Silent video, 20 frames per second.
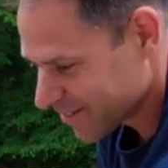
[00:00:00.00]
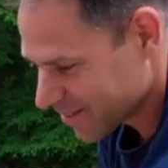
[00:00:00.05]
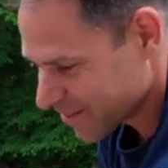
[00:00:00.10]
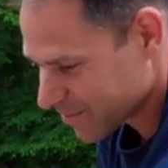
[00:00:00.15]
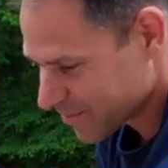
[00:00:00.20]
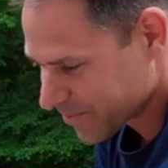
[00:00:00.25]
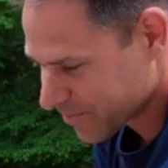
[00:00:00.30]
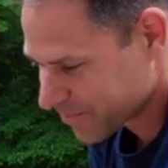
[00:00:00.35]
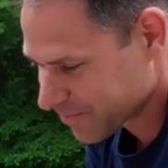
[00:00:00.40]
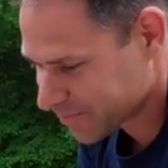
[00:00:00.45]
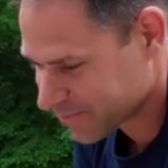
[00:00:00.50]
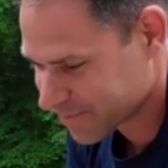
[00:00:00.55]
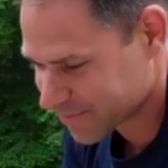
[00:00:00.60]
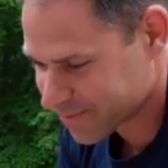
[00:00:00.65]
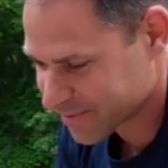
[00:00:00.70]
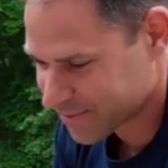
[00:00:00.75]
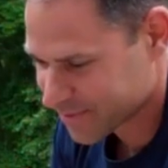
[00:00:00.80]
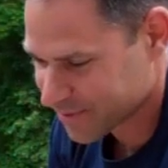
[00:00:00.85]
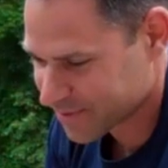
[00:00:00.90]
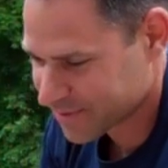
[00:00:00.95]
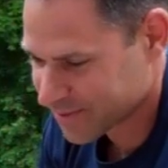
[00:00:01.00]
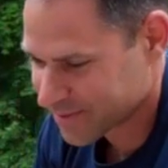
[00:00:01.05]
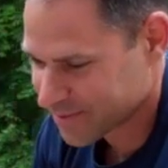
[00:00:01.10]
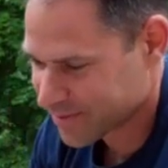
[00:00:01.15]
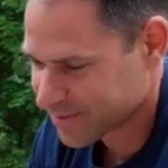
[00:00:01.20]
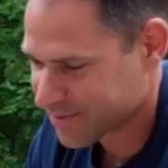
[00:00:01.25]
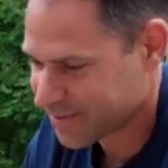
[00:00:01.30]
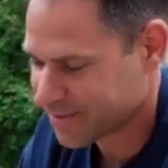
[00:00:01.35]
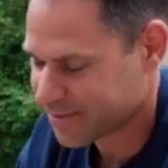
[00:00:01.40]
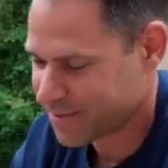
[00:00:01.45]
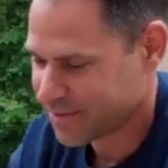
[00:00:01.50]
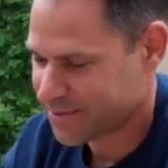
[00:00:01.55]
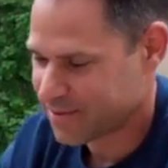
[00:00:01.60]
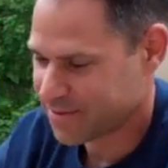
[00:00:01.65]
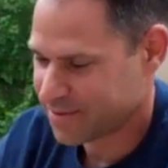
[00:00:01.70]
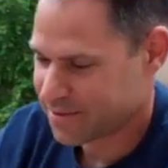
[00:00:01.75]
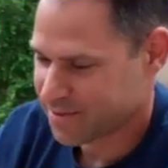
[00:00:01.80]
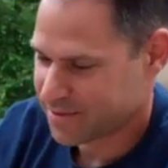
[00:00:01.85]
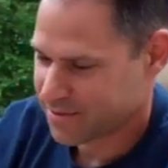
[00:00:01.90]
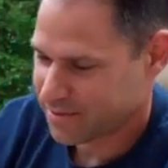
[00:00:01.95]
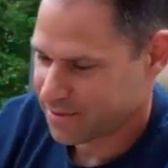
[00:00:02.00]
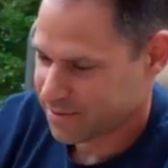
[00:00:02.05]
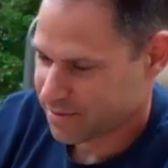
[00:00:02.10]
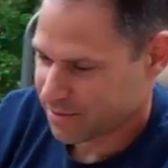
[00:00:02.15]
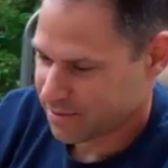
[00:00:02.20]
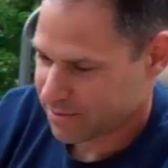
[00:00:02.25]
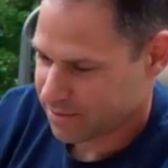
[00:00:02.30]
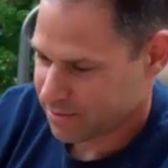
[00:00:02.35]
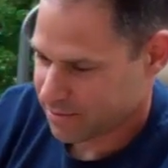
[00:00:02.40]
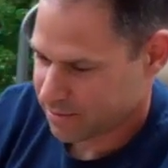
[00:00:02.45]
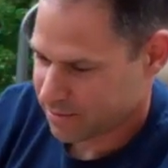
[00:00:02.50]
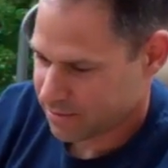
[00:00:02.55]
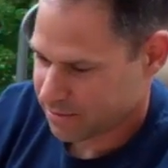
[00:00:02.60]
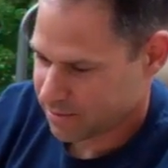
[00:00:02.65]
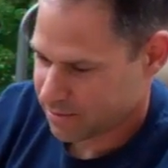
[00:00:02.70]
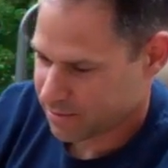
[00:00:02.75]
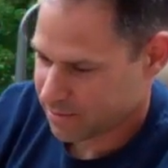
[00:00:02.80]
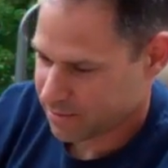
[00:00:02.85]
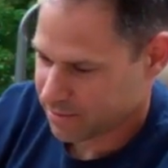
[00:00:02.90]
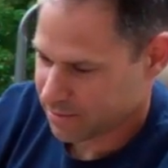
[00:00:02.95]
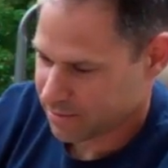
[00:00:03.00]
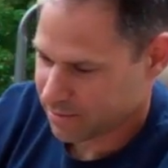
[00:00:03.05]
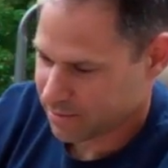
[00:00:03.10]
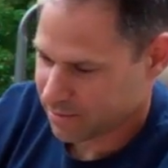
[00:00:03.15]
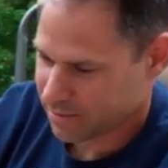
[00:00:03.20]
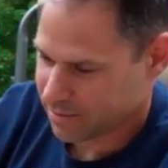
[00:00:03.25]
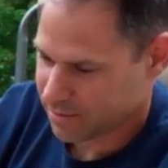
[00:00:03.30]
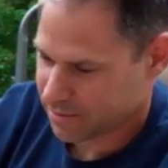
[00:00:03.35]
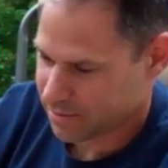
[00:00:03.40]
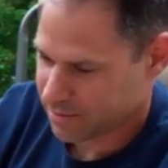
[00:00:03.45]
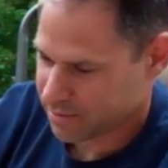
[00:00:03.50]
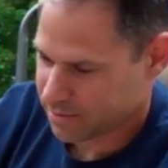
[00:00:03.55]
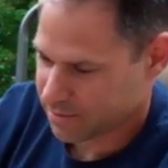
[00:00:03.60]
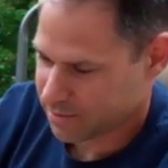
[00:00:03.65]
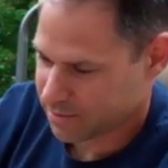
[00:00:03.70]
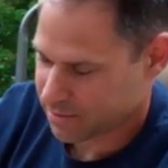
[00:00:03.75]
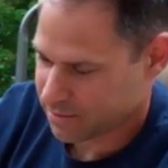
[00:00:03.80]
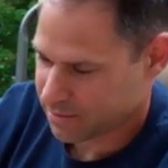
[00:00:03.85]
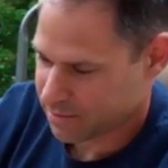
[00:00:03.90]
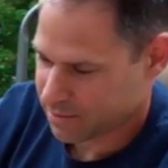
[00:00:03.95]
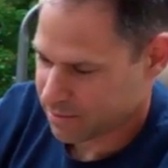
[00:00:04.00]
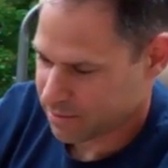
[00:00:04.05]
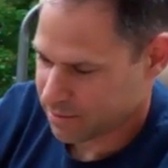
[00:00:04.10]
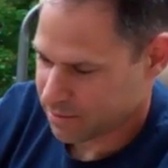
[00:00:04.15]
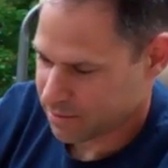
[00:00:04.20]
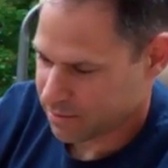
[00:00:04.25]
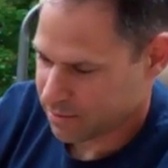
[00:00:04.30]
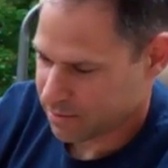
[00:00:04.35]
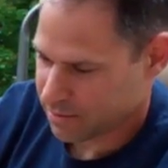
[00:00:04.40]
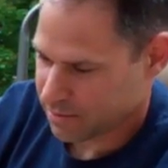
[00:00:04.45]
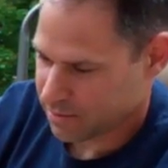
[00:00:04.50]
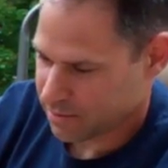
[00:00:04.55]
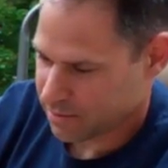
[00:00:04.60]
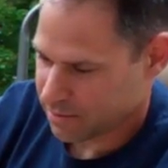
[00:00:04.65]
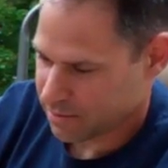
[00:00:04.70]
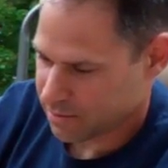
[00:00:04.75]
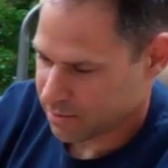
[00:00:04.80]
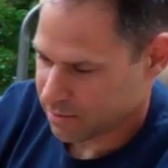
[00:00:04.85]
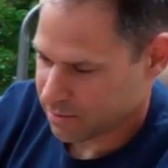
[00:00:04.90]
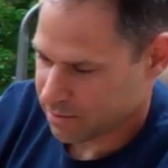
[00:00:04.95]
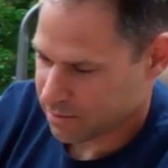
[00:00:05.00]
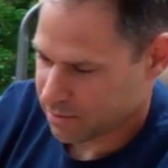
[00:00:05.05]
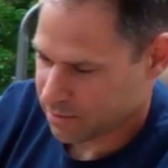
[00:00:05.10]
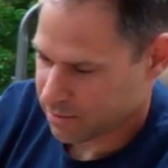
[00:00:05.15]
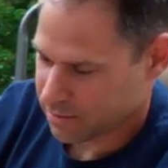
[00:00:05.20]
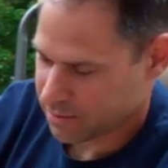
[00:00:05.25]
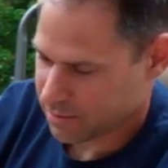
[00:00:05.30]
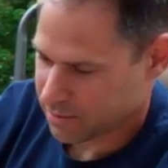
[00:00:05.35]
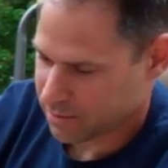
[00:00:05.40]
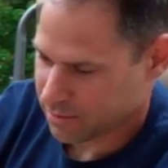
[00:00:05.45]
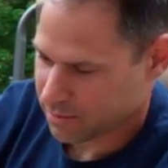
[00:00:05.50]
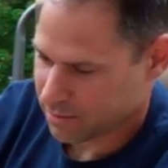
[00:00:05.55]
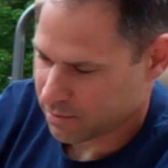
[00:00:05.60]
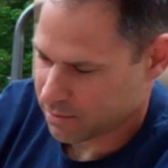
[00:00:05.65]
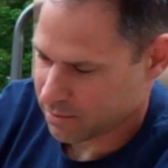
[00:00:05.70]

No words are spoken by the person on screen.